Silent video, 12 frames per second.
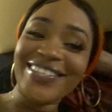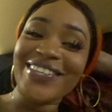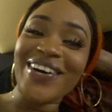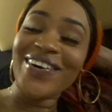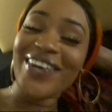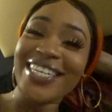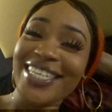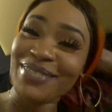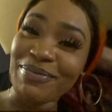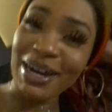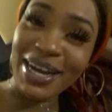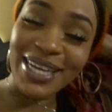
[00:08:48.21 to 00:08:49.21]
you know, like, and he's
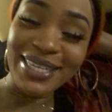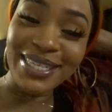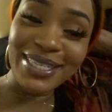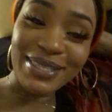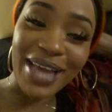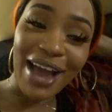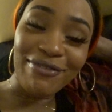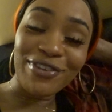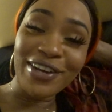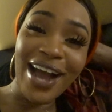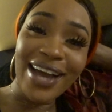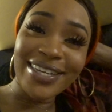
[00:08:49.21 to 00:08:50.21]
my, and he's
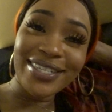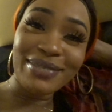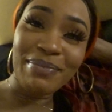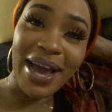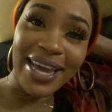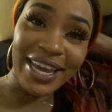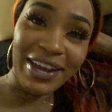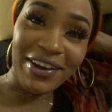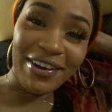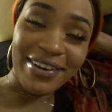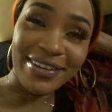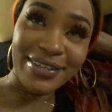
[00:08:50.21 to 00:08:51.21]
after God, he's my ear.